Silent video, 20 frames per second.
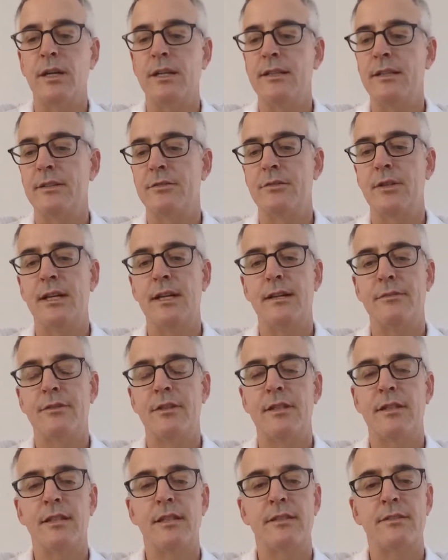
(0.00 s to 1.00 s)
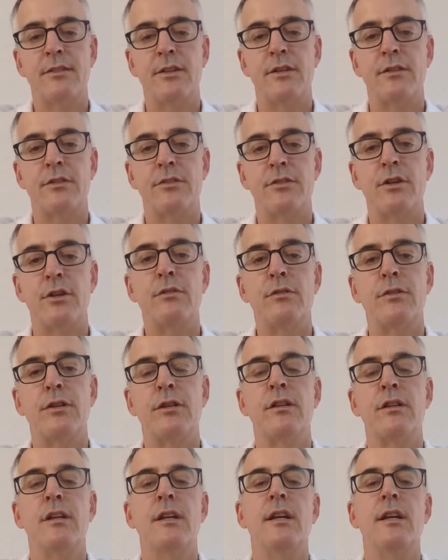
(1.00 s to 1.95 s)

That's right after the Kickstarter's over.